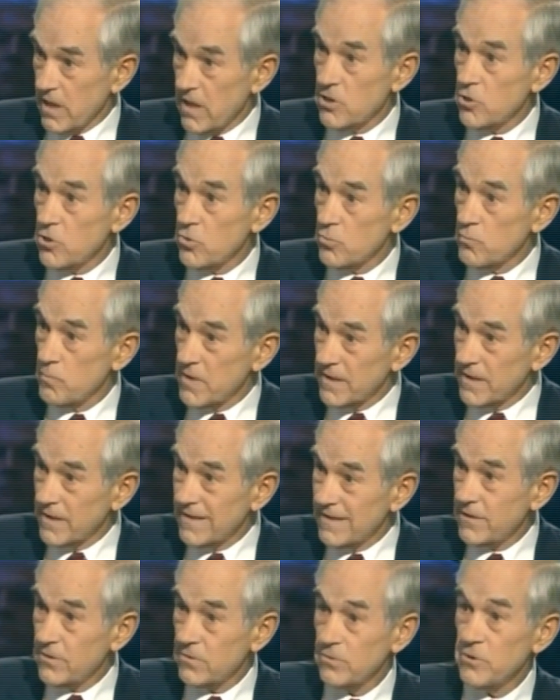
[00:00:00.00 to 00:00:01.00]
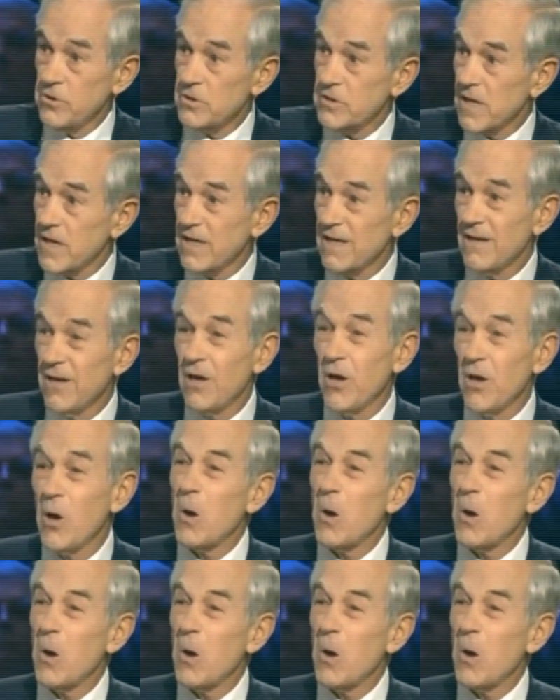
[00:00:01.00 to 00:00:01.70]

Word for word: and you belittled, you say,